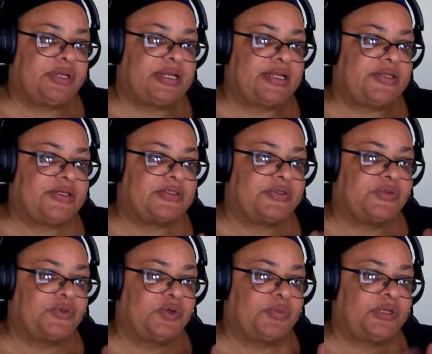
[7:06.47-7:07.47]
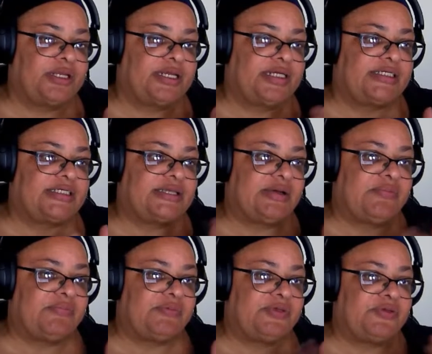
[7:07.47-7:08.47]
there's normally some
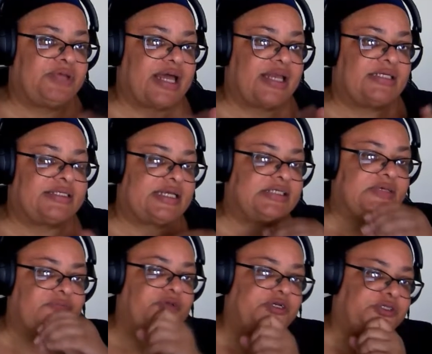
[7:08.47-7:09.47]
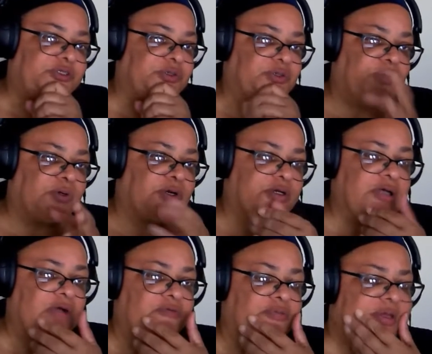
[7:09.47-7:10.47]
United States official or
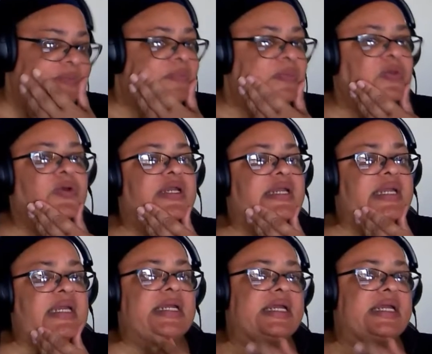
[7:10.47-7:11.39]
government employee